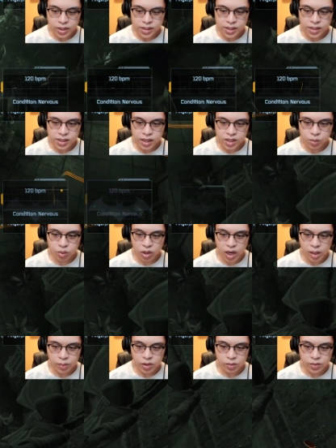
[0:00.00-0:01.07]
What is this guy's
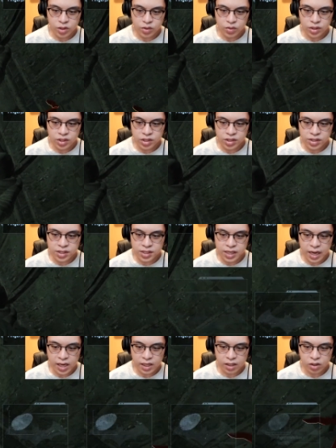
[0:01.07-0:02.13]
problem, dude? He's just
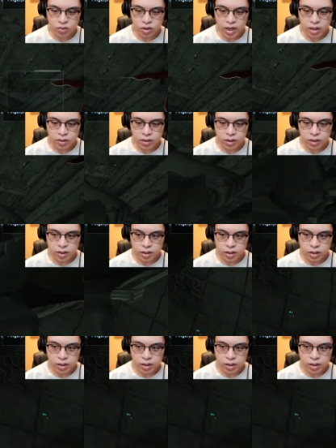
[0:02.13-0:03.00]
standing around.